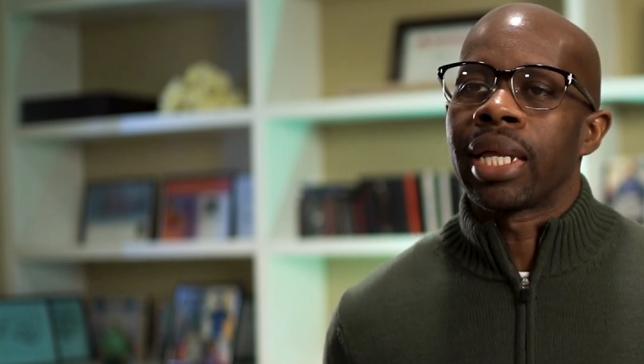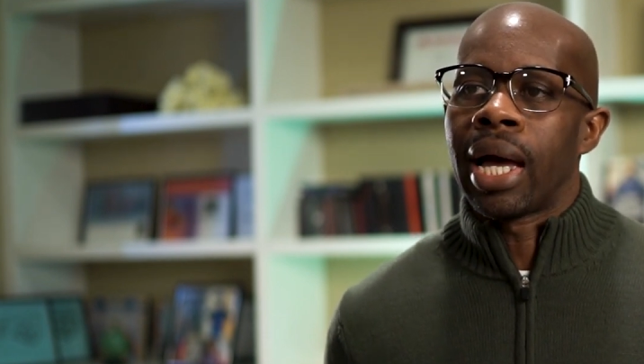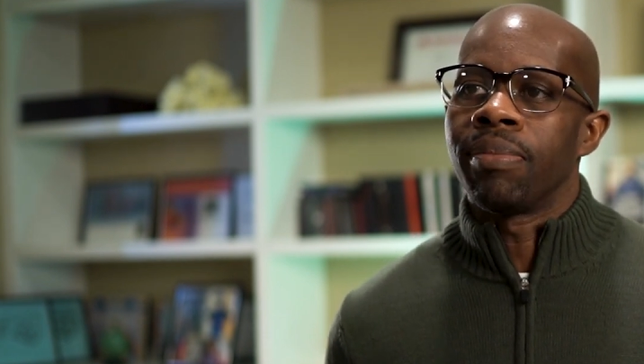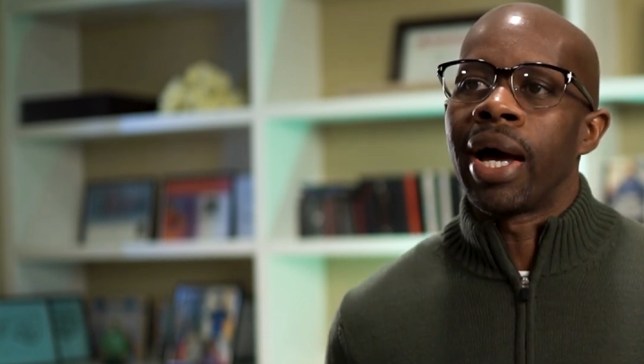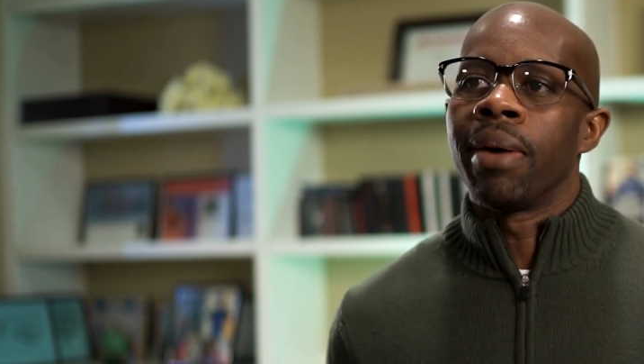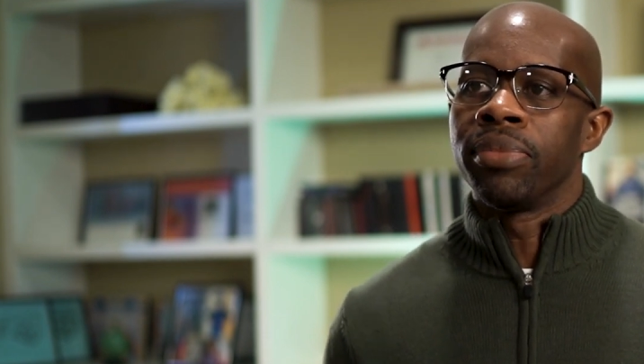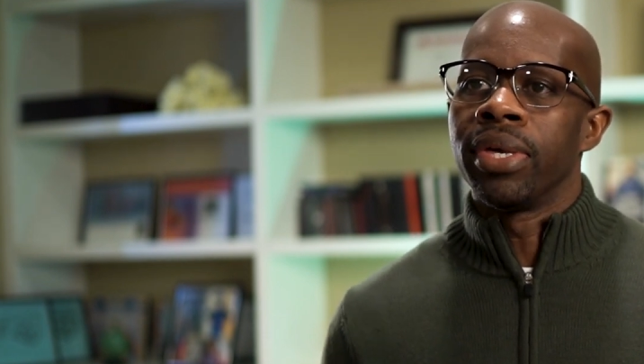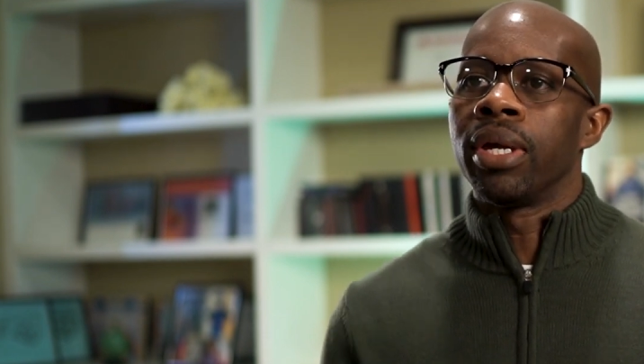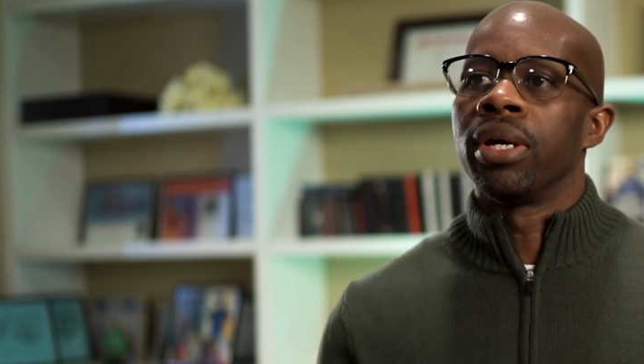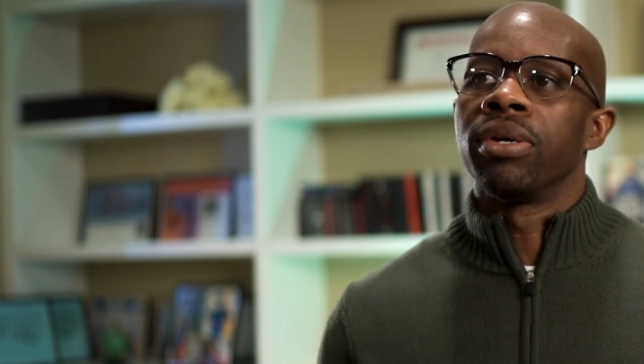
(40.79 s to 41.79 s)
I'm
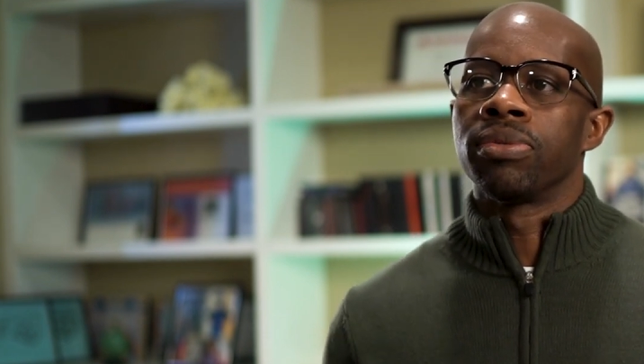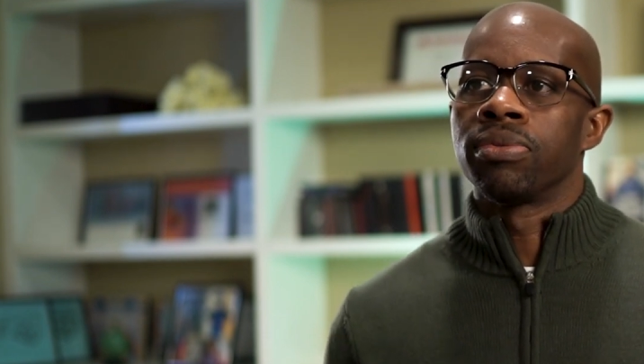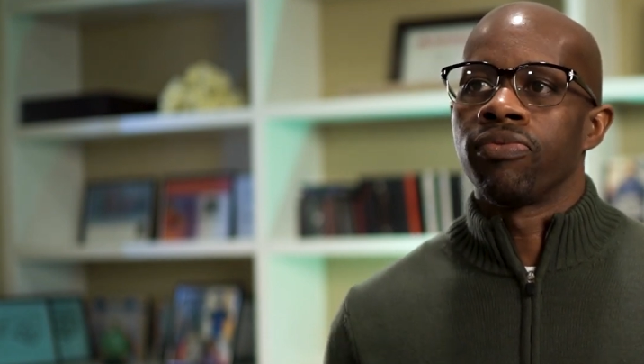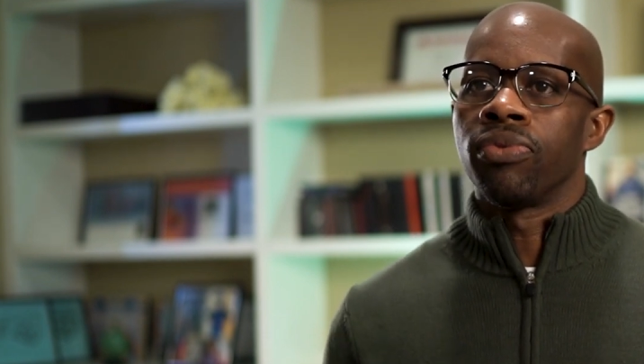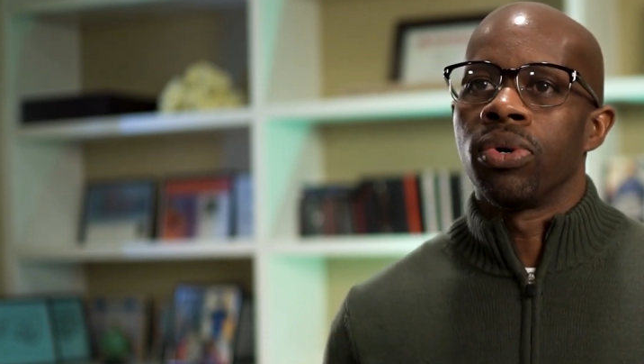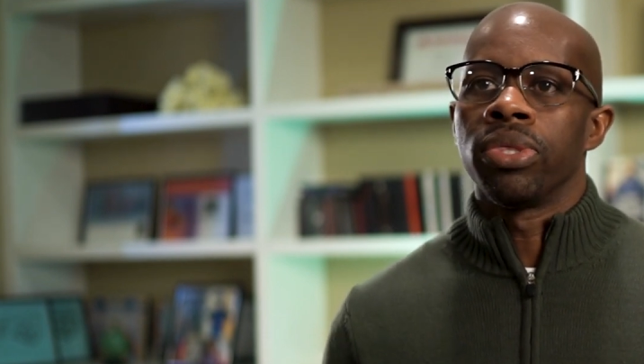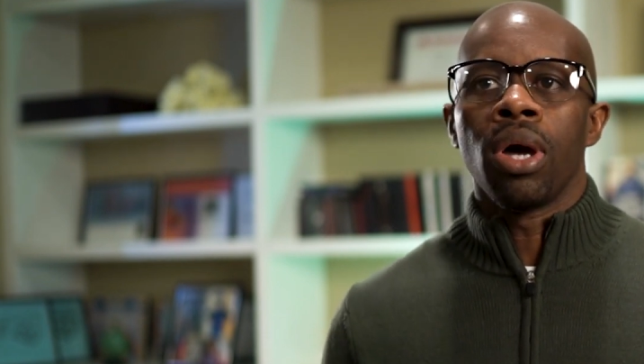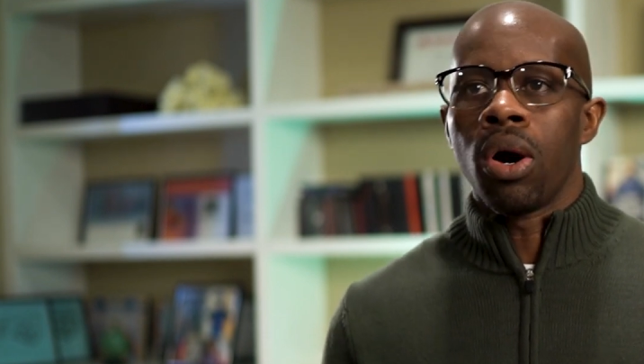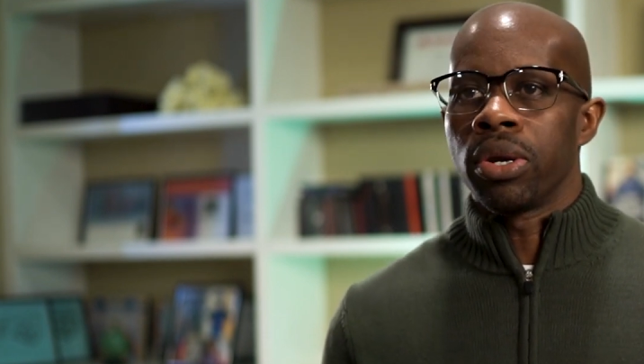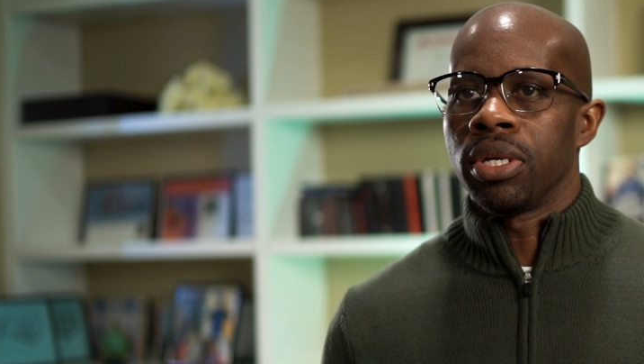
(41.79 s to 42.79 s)
there for
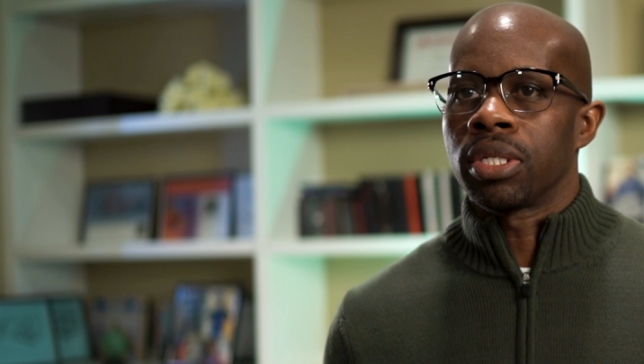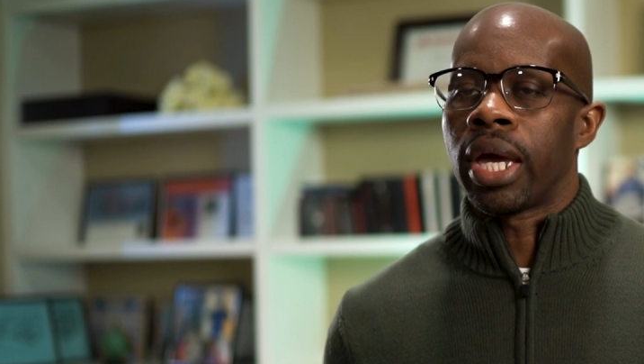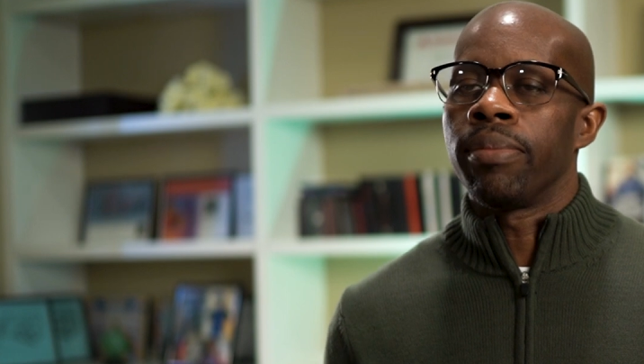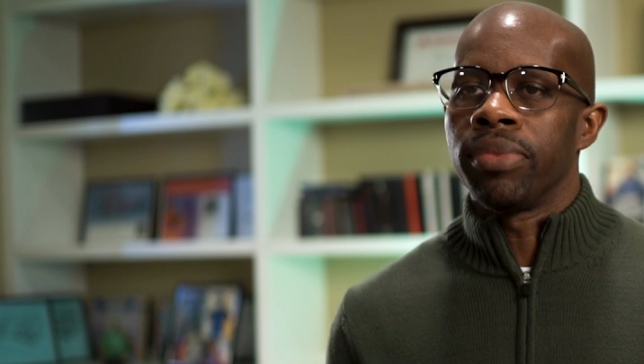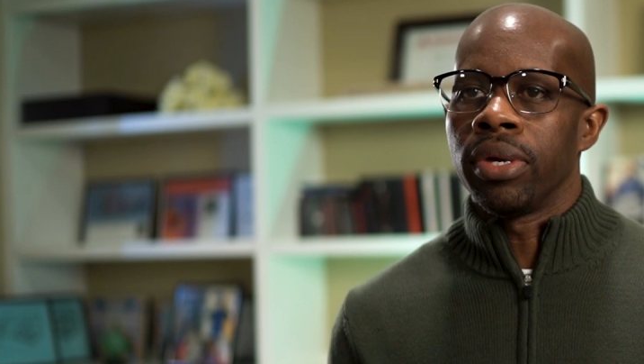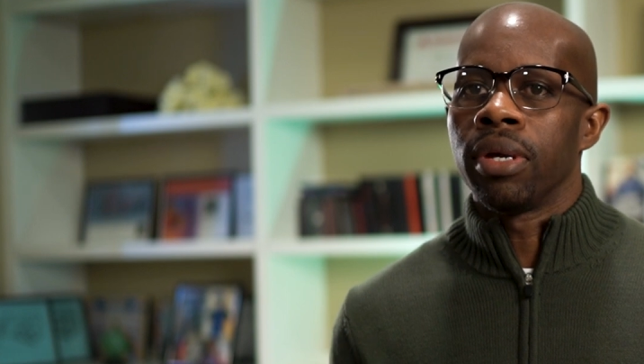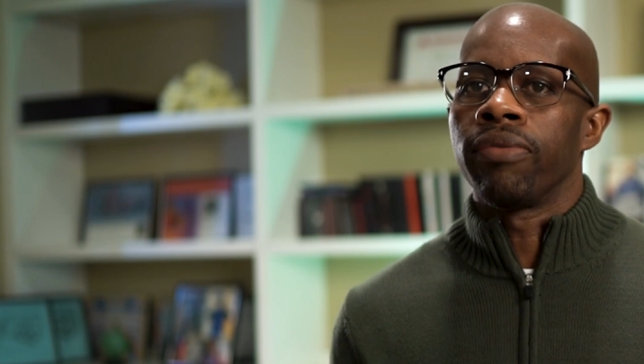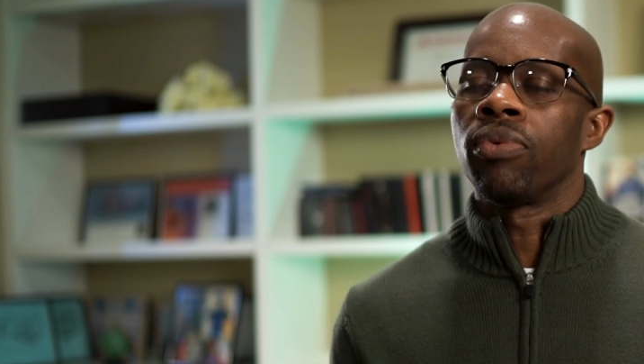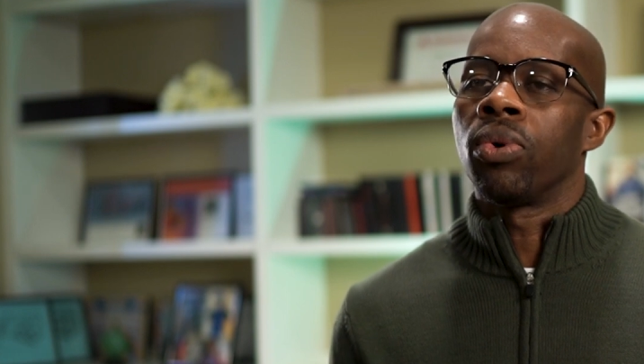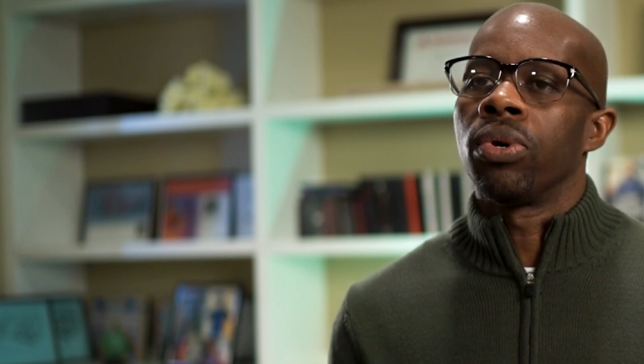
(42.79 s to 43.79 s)
the audience. I'm
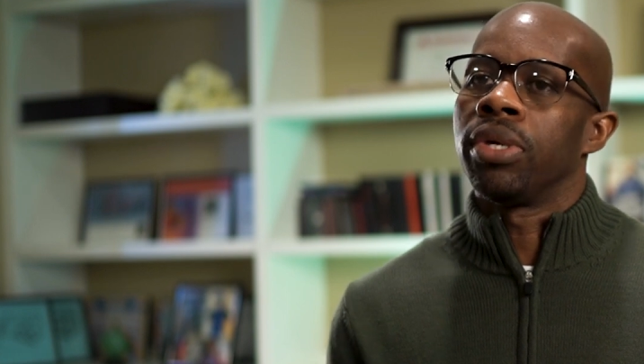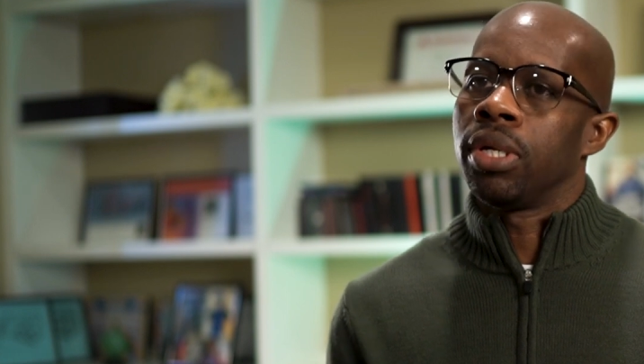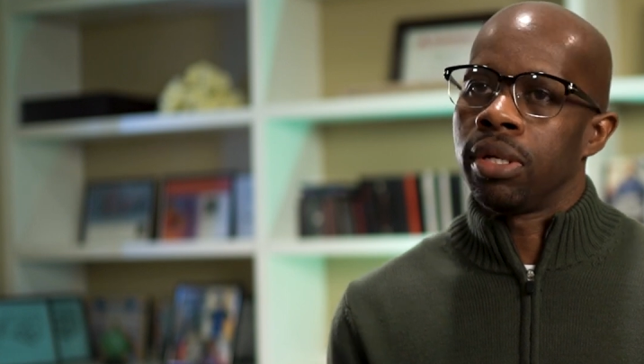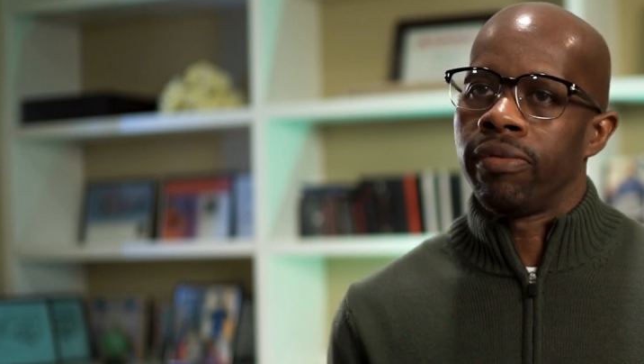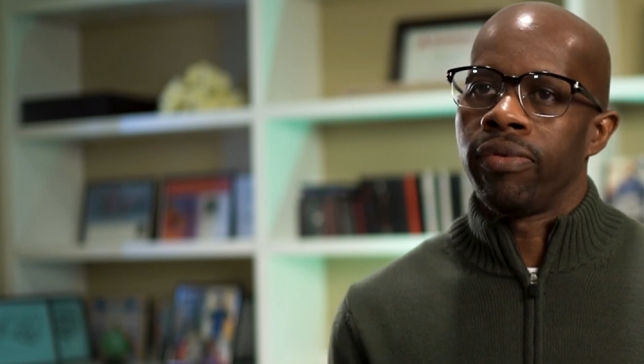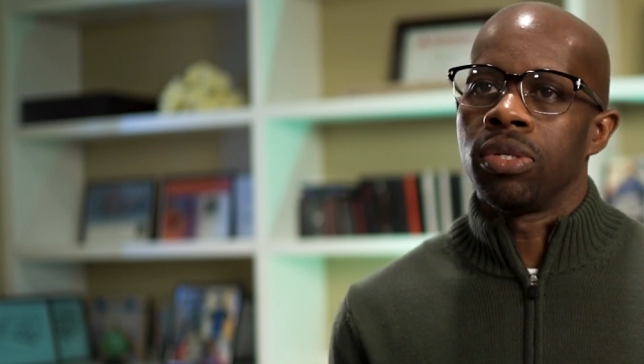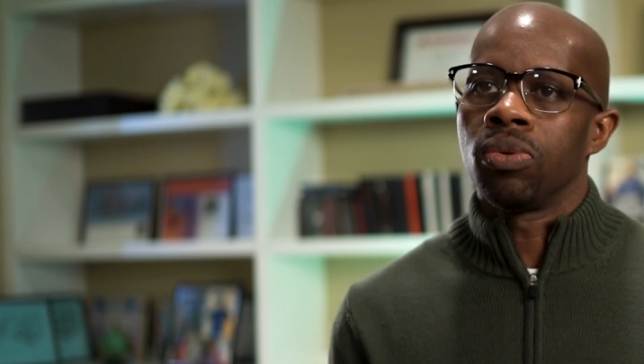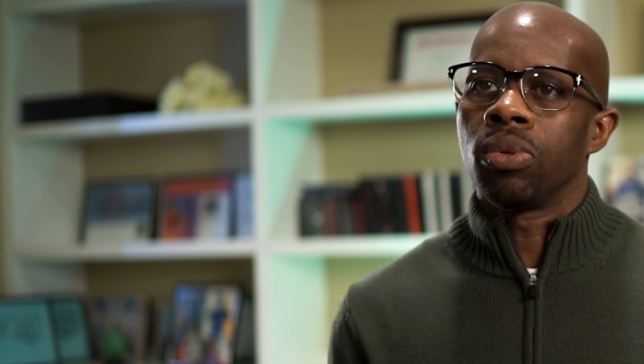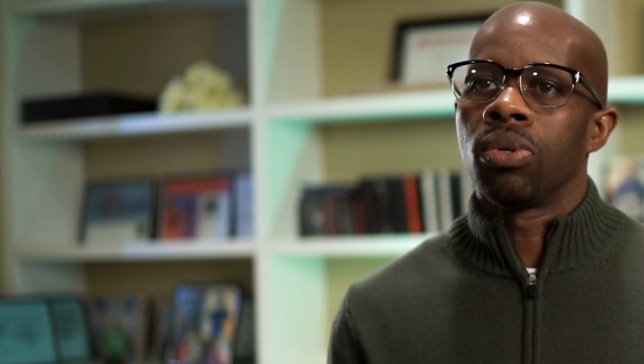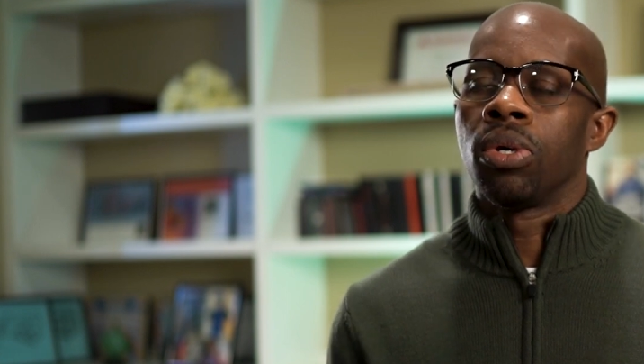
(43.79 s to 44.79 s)
there for the
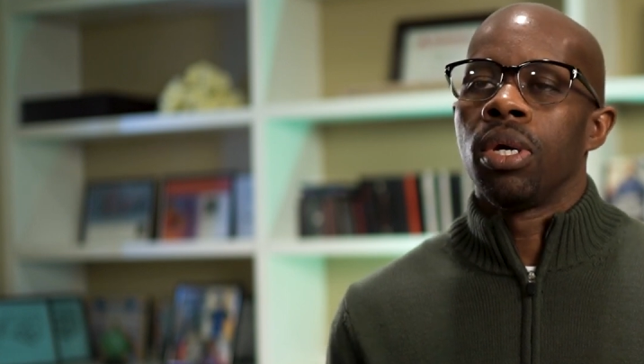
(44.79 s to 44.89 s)
individual.